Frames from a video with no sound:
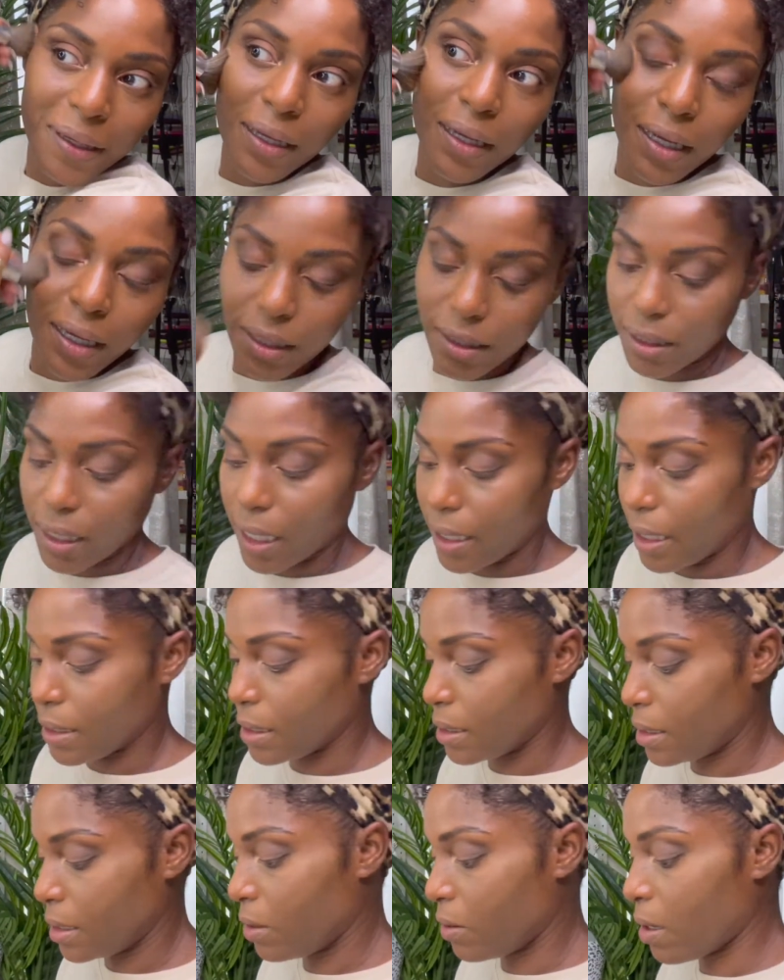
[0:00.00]
It's not
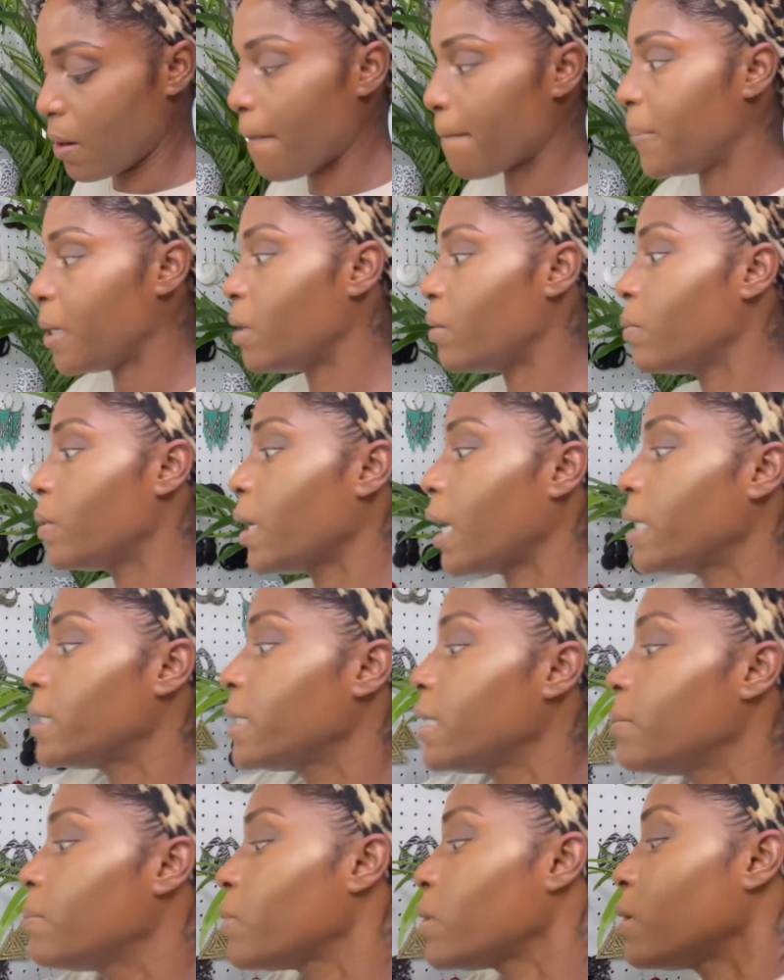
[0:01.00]
necessary. But what I
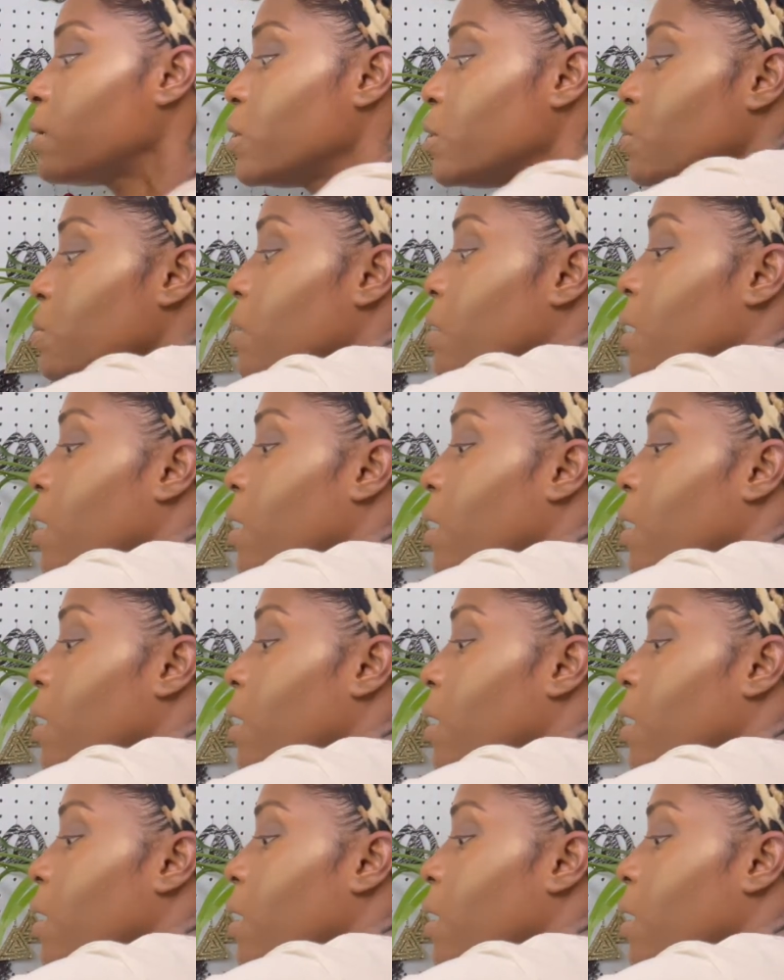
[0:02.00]
did want to do,